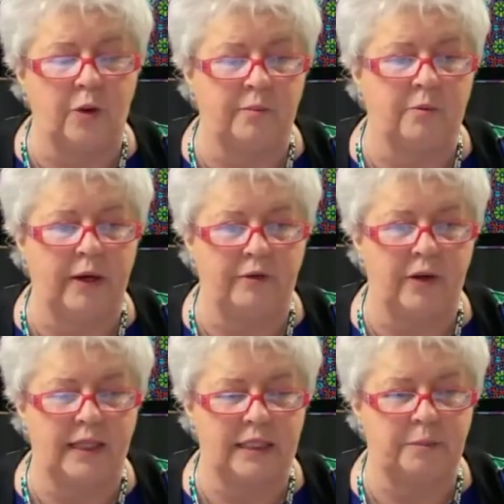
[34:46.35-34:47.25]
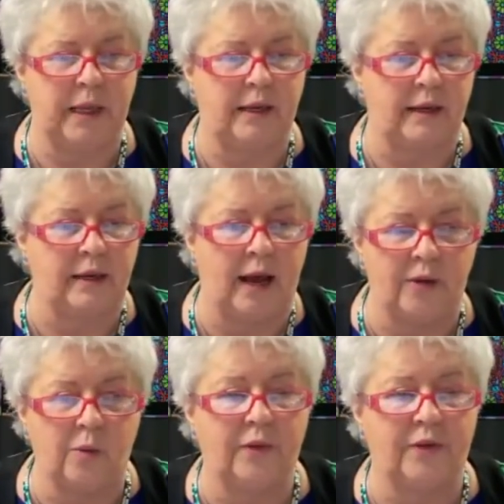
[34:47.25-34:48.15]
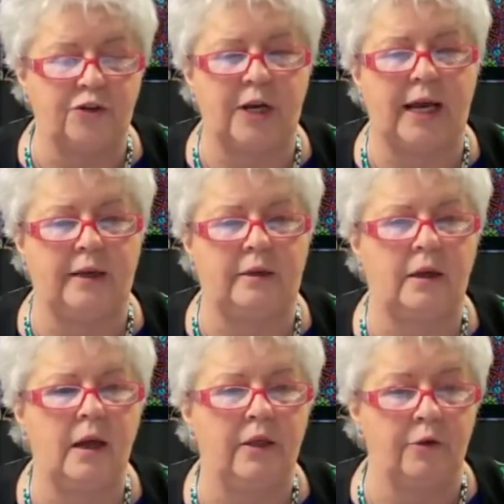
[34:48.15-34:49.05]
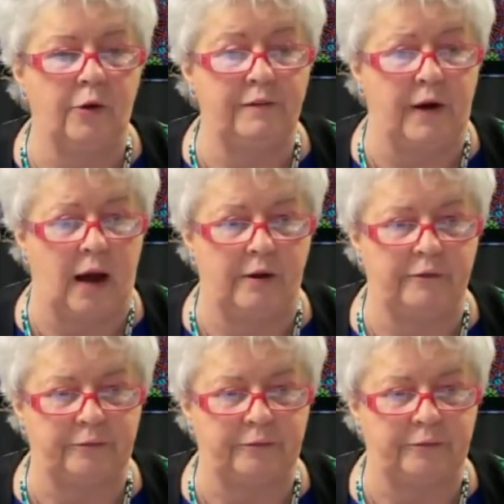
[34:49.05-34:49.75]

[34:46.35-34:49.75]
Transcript: embroidery this big and neither will the Jade 35.